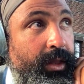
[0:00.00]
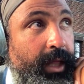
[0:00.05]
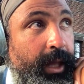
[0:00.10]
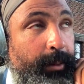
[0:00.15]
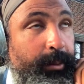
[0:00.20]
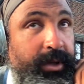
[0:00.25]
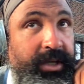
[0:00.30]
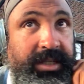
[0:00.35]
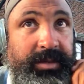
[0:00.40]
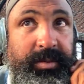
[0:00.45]

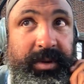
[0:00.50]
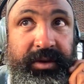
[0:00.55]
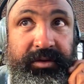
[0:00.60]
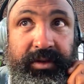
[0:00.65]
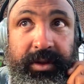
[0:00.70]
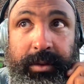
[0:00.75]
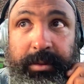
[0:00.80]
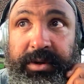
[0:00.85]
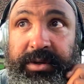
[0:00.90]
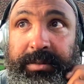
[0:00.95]
I'm going to speak
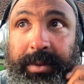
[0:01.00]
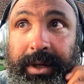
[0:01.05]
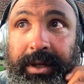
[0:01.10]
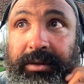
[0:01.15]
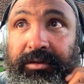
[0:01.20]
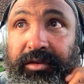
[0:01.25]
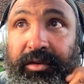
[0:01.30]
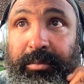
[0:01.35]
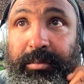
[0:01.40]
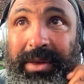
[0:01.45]
from the
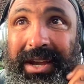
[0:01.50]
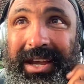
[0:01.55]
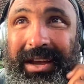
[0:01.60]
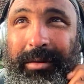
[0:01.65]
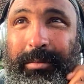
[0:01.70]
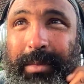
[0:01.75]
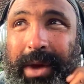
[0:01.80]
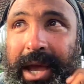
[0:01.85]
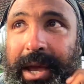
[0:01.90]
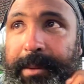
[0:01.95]
perspective of being a
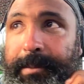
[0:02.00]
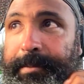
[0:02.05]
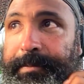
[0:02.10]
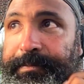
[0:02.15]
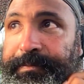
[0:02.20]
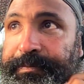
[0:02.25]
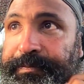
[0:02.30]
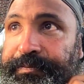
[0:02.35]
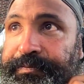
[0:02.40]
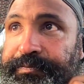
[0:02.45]
man.
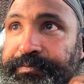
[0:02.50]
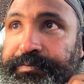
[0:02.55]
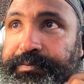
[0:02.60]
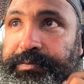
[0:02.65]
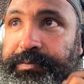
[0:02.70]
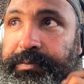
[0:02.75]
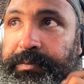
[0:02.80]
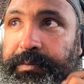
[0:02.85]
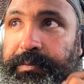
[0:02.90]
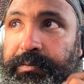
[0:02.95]

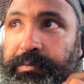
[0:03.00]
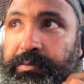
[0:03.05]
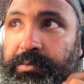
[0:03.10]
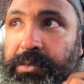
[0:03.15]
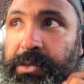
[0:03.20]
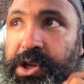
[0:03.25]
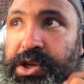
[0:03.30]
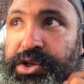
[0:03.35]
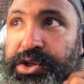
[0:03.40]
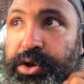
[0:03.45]

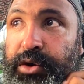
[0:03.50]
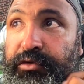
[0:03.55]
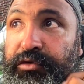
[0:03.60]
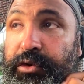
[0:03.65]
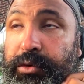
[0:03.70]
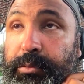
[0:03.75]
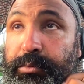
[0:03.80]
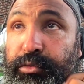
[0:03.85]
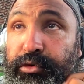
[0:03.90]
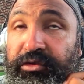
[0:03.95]
So for
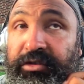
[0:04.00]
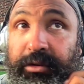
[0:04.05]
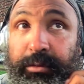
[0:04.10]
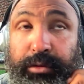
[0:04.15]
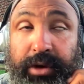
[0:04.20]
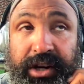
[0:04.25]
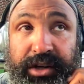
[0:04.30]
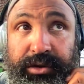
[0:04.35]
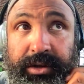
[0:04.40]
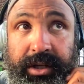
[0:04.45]

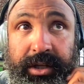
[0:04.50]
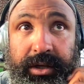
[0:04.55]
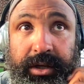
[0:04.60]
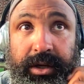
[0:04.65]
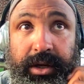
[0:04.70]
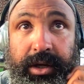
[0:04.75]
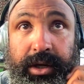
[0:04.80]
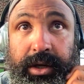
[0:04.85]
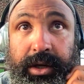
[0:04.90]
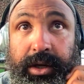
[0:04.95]
brethren
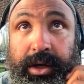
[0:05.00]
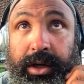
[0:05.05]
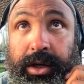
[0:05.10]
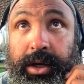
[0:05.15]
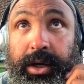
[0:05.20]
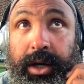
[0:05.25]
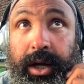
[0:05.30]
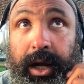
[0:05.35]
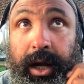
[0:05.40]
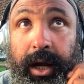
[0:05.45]

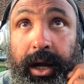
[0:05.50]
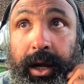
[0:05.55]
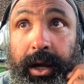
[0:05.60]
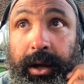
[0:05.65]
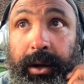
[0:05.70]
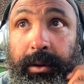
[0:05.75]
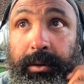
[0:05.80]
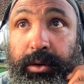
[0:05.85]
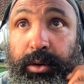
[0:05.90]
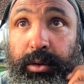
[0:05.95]

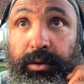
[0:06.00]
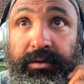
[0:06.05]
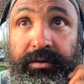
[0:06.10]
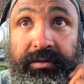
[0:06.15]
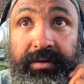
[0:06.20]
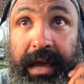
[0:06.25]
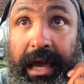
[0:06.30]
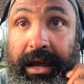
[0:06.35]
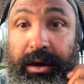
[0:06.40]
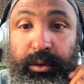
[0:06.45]
who've
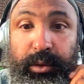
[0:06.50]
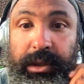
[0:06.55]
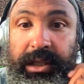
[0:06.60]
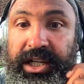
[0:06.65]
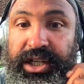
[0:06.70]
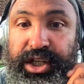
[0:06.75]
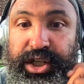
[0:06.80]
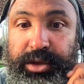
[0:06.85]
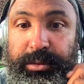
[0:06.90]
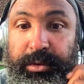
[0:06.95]
had a
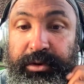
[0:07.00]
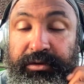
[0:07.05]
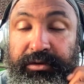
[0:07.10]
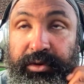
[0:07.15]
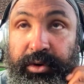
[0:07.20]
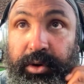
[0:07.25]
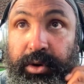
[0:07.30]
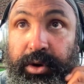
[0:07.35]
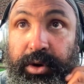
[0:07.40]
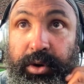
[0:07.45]
relationship
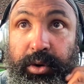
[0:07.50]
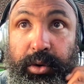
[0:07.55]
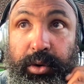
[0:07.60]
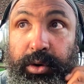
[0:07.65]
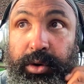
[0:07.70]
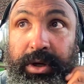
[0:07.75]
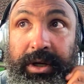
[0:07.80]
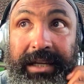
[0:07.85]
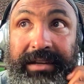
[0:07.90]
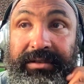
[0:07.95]
before,
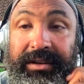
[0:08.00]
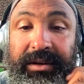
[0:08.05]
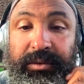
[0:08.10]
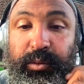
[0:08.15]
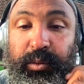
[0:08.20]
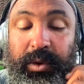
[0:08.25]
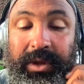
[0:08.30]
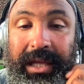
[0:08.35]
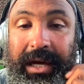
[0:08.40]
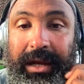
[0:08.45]
or
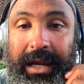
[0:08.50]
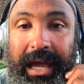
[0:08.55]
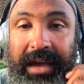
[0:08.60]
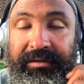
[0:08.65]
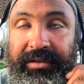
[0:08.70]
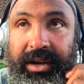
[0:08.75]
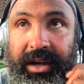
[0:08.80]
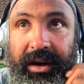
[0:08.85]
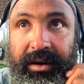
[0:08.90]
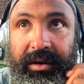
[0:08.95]
even without
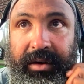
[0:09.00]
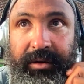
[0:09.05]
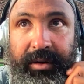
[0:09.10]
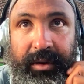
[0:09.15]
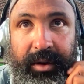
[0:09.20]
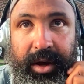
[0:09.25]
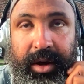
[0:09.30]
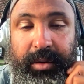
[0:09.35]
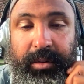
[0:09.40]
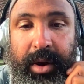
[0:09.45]
having
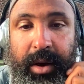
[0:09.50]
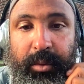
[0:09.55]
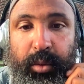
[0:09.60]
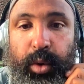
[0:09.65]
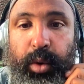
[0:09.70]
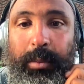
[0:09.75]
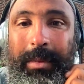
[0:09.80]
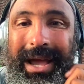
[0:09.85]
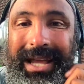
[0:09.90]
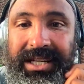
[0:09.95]
a
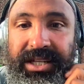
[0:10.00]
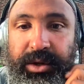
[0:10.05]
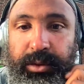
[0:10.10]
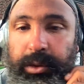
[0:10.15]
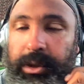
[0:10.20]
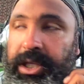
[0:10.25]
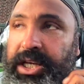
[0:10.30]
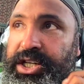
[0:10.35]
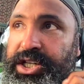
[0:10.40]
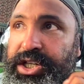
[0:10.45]
romantic
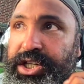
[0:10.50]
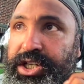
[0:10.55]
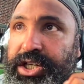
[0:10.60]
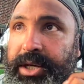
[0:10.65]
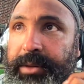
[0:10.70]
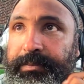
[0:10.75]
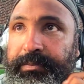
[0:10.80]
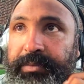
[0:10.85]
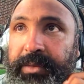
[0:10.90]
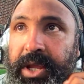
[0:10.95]

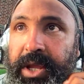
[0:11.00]
relationship,